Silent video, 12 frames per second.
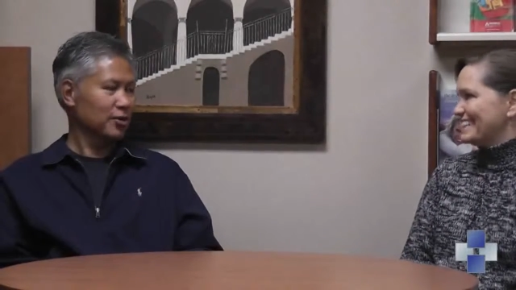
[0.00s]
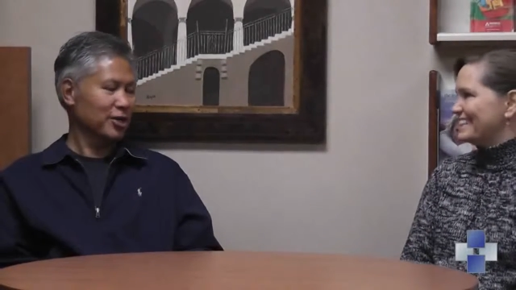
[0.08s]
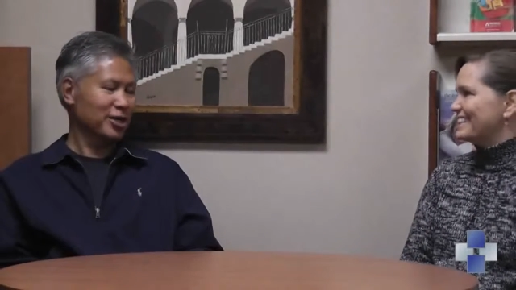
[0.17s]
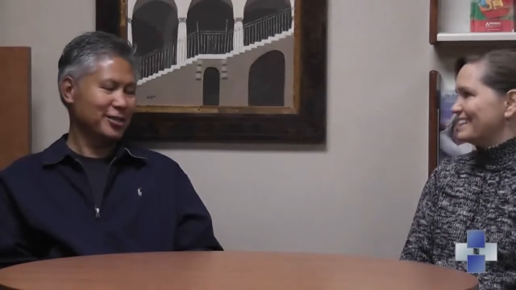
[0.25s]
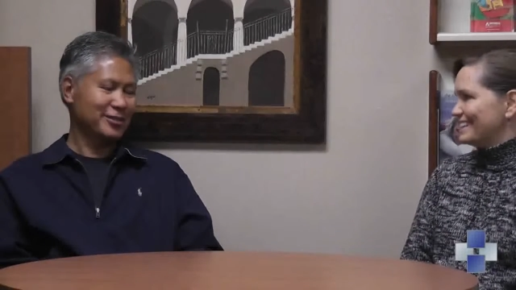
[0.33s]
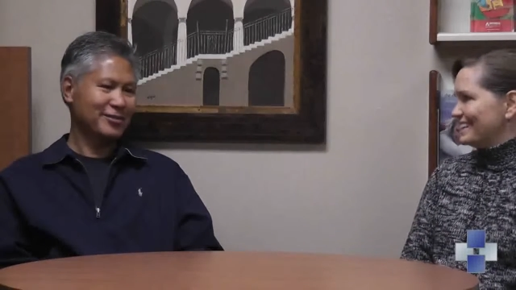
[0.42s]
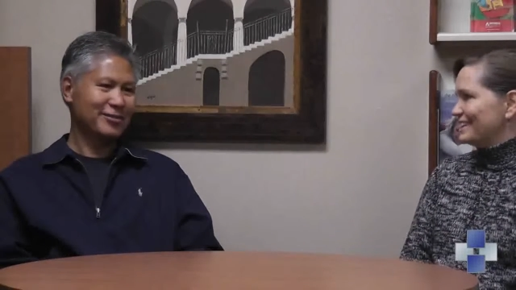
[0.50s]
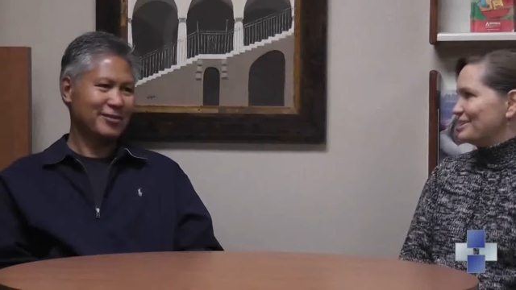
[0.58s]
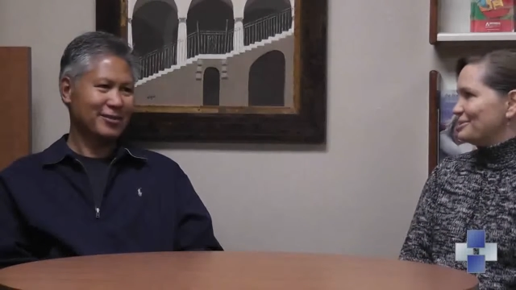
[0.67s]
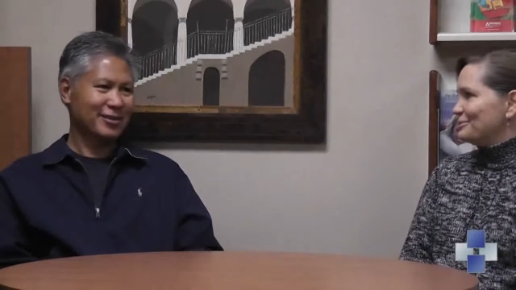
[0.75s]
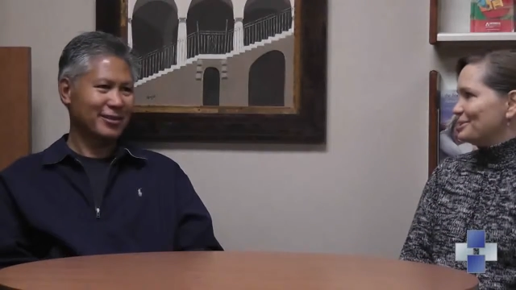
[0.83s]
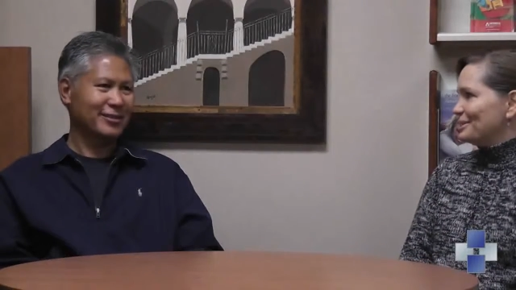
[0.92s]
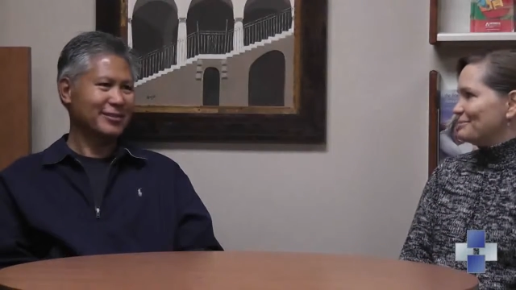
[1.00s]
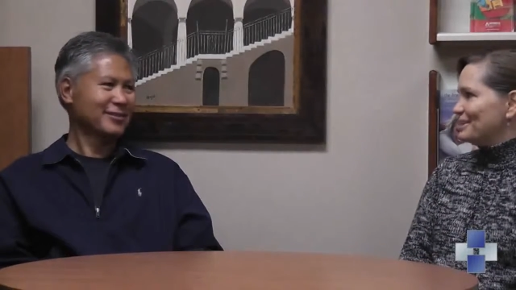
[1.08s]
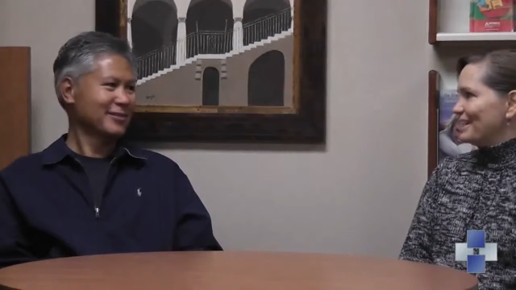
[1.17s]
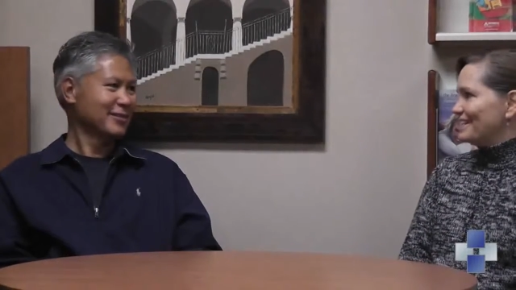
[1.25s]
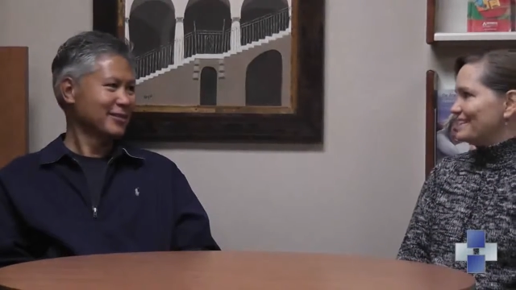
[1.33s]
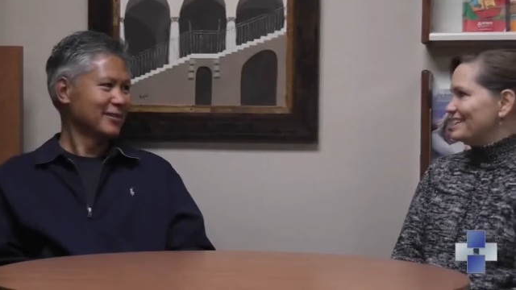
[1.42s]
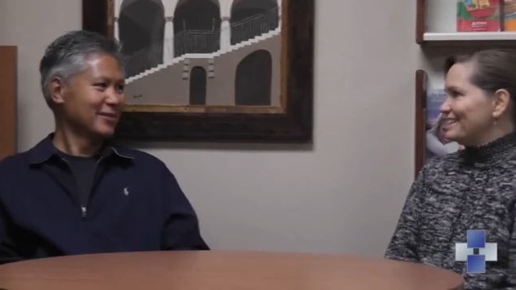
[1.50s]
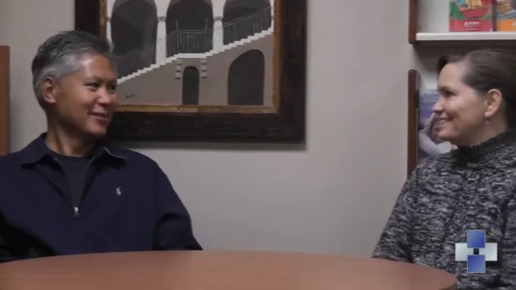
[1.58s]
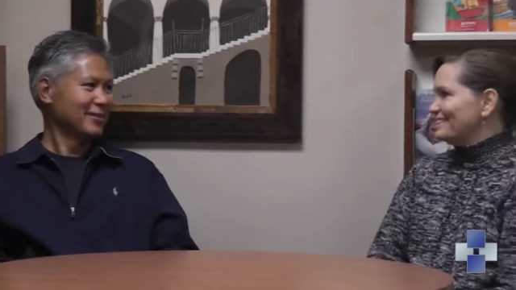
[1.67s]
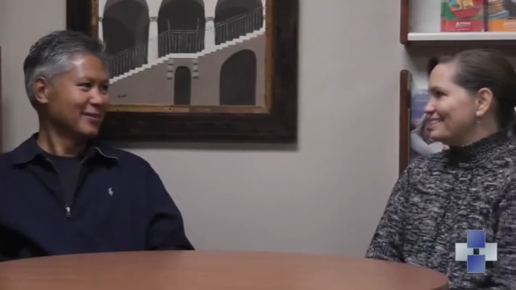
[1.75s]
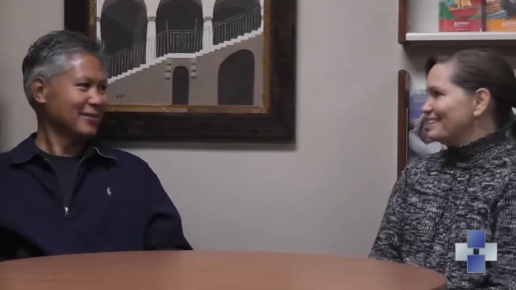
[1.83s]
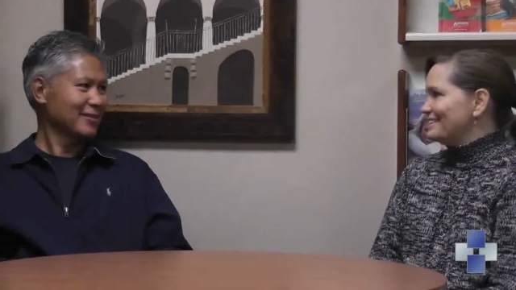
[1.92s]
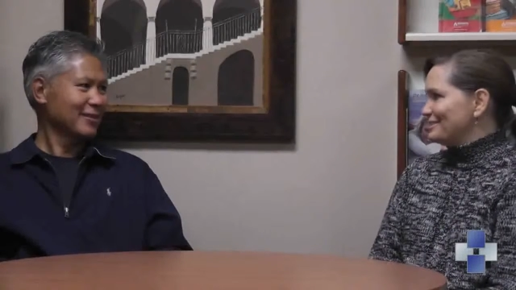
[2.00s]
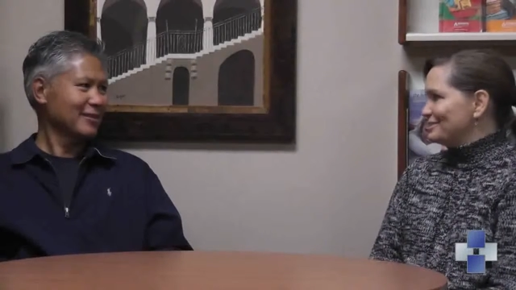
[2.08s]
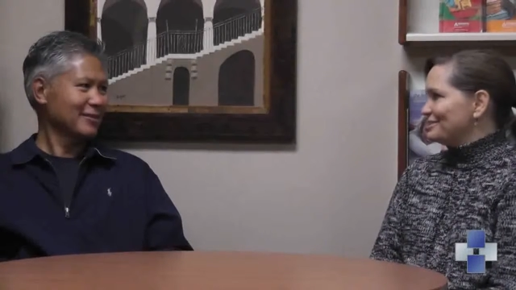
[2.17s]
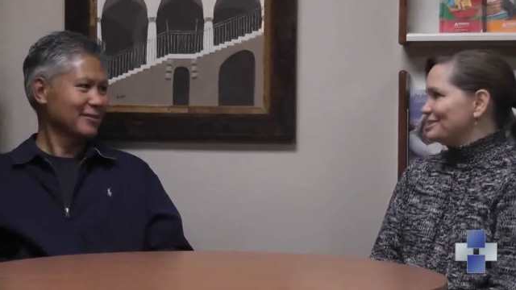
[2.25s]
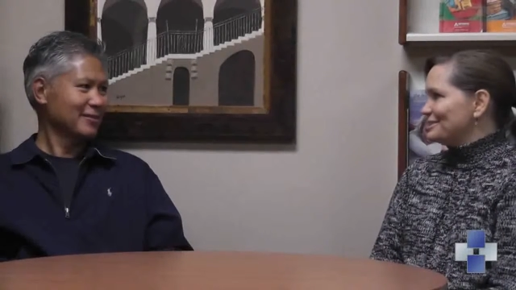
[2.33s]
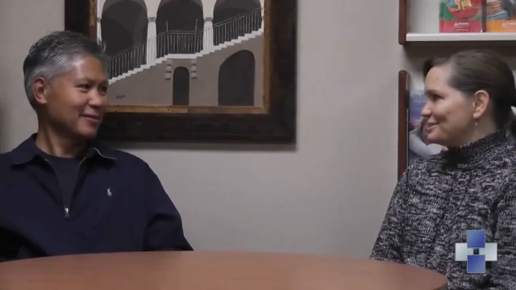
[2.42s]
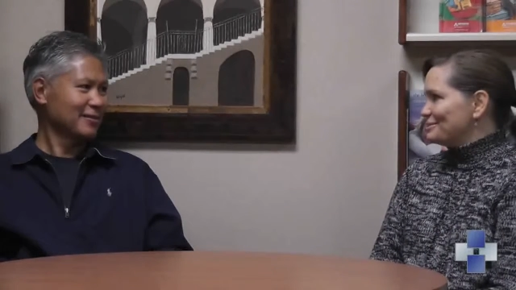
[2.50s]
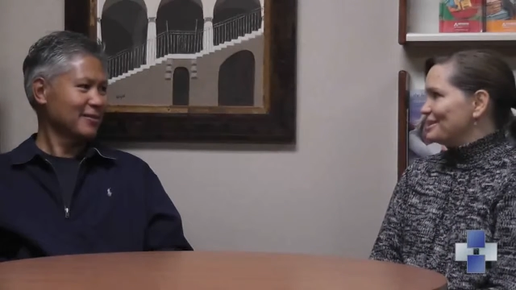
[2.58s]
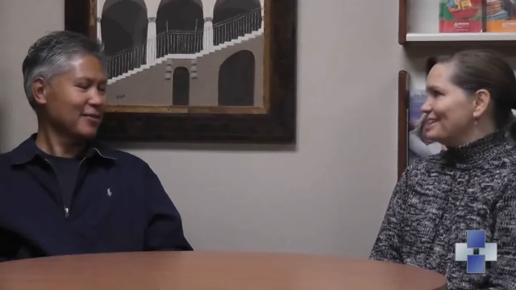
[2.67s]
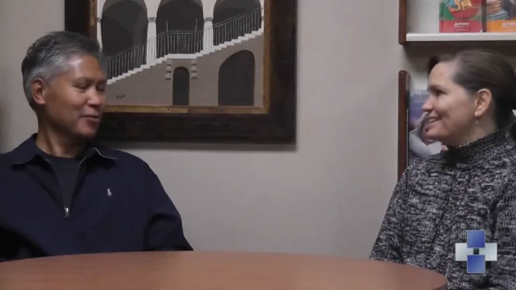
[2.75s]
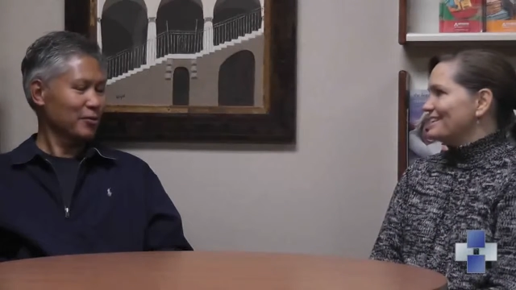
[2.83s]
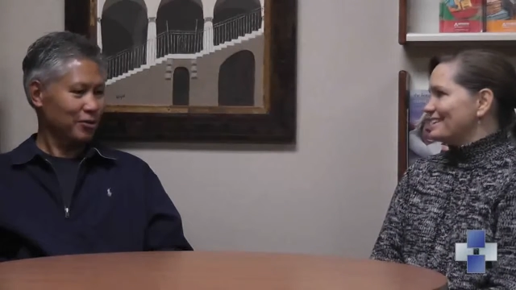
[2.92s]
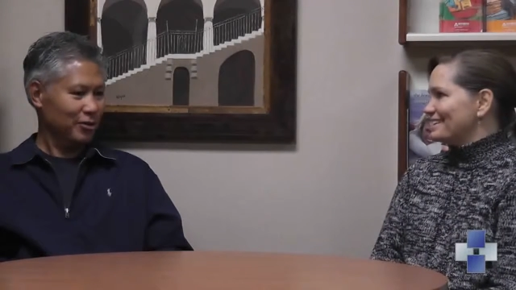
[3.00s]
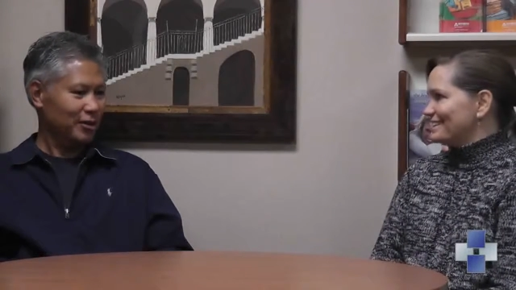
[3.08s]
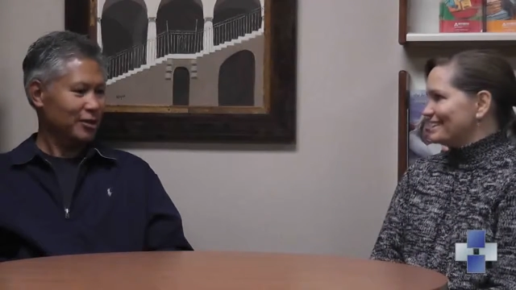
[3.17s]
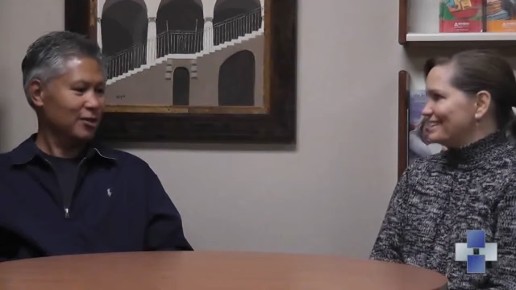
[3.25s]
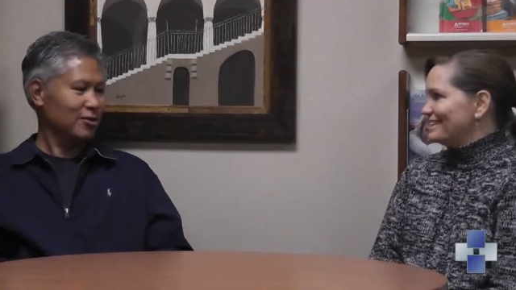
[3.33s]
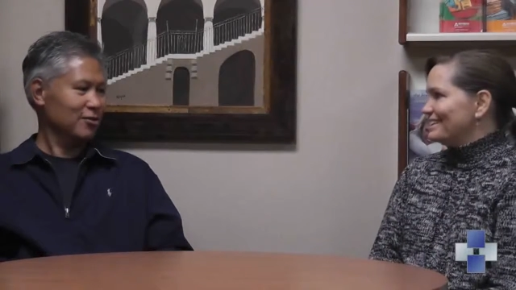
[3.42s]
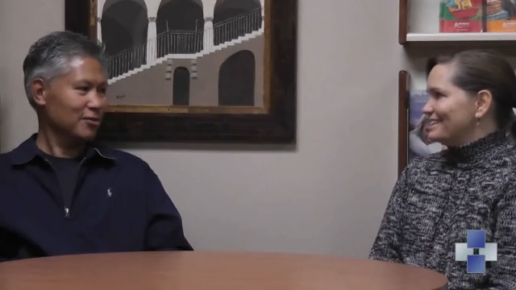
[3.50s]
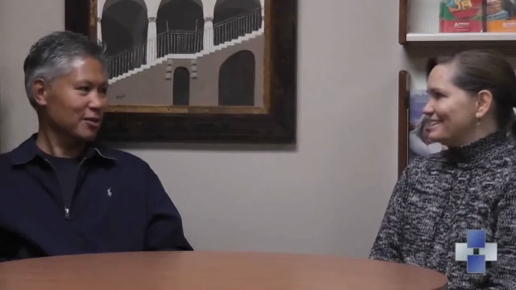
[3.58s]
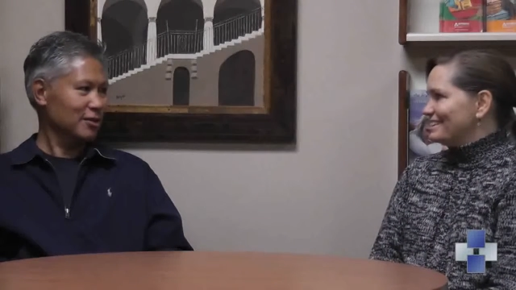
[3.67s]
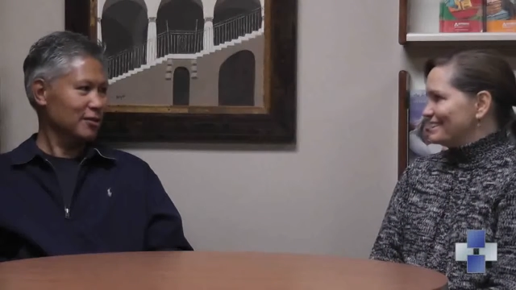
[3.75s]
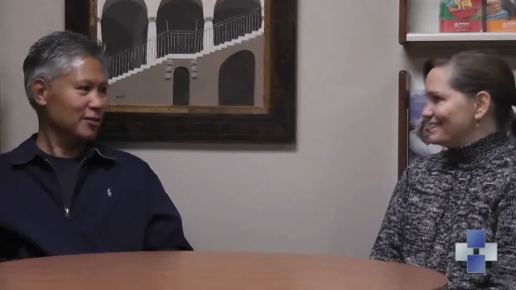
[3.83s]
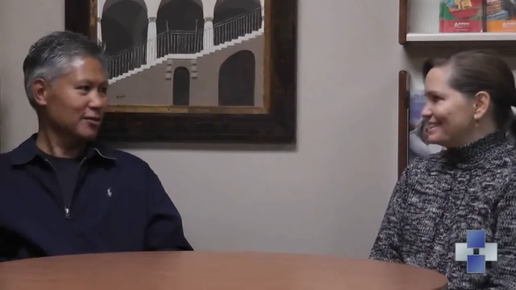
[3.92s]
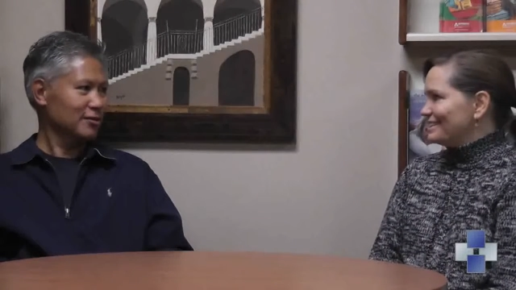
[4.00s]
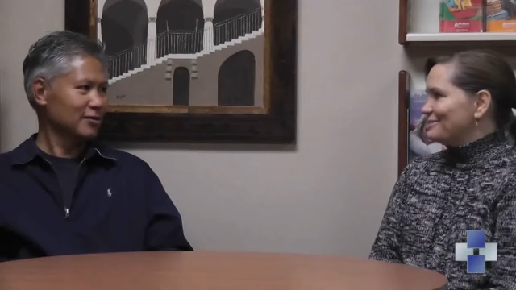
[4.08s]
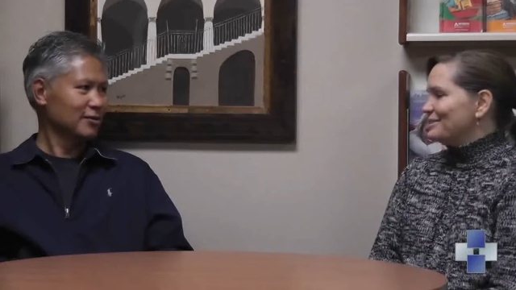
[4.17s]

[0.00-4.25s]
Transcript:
Speaker 1: right, Well, I'm glad to hear that you're doing so well. well and thank you, thank you.